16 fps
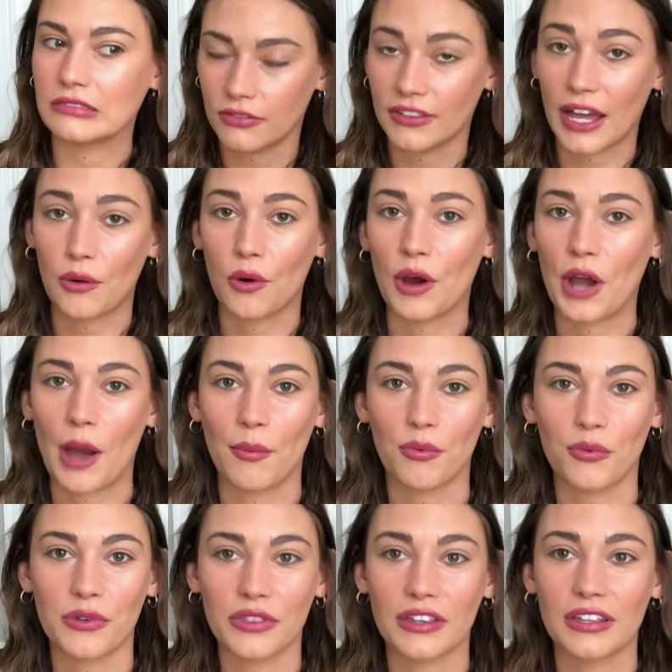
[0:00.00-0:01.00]
that won't happen
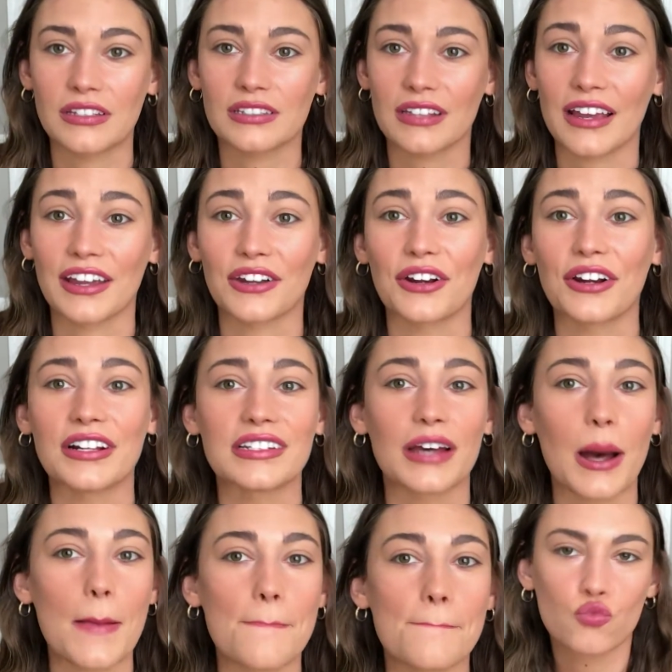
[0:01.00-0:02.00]
with this I can already
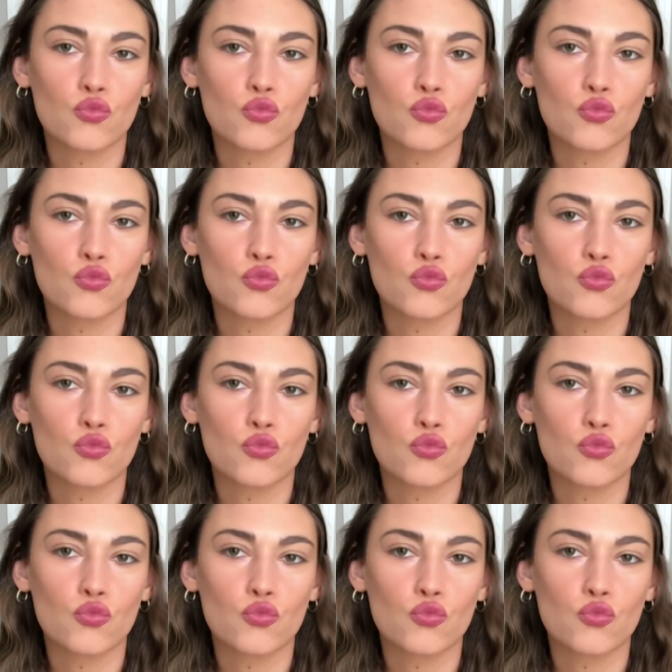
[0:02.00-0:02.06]
tell